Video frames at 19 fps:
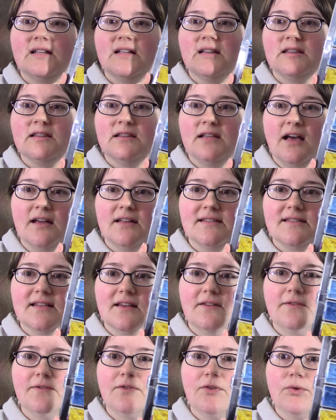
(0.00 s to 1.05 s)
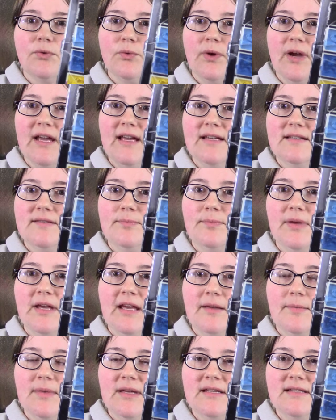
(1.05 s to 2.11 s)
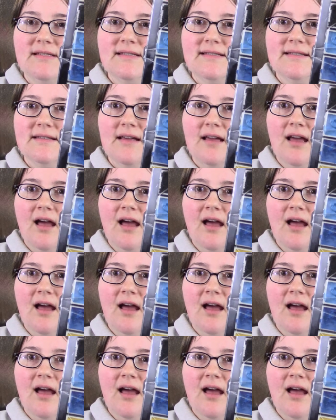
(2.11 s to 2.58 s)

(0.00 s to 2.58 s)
Lots of great pigments.